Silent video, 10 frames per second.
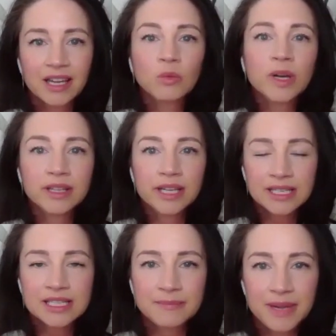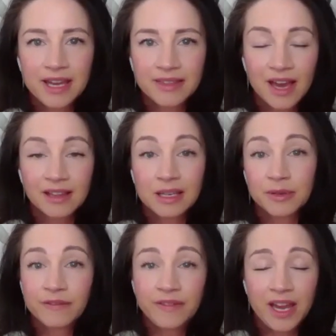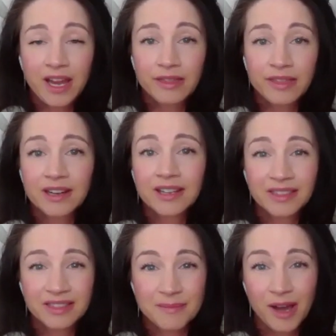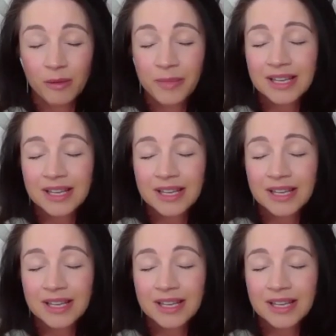and willing to make that leap of faith and get them out,